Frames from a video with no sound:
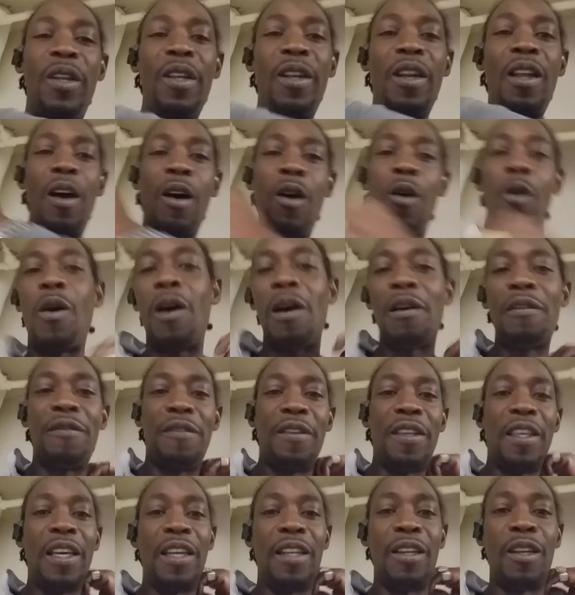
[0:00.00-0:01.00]
in our
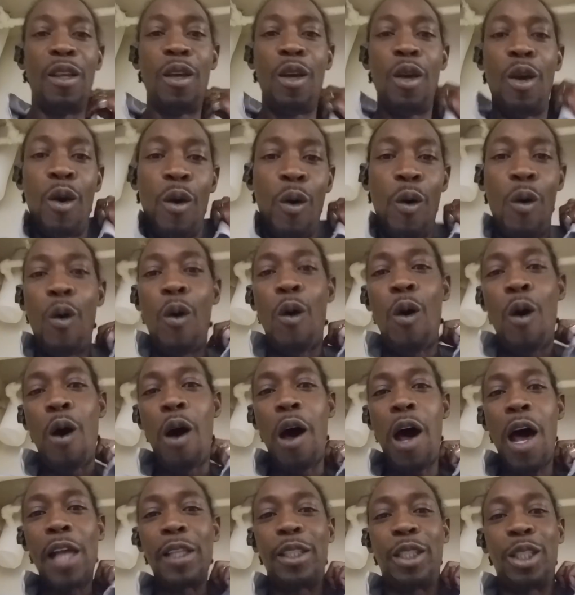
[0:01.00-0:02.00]
vein.
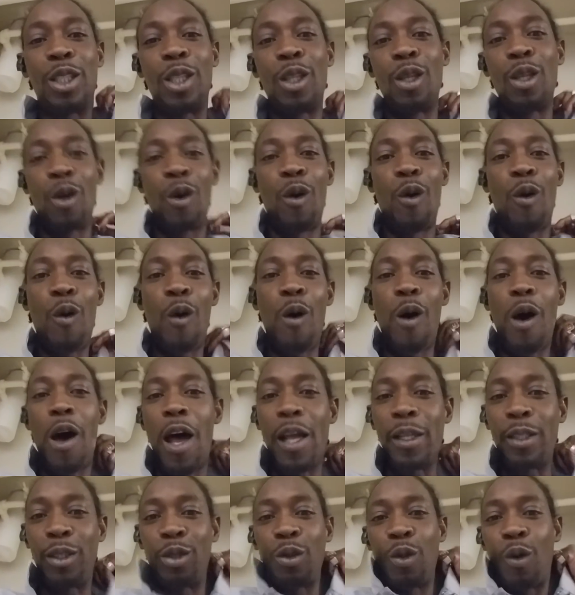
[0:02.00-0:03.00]
Watch,
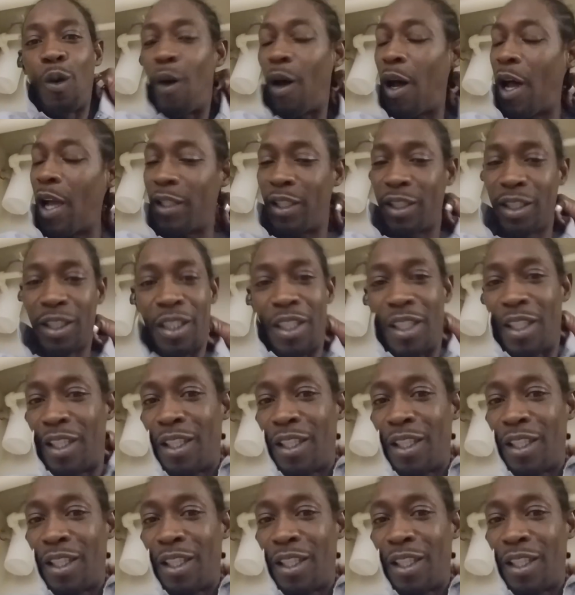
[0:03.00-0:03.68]
watch, watch.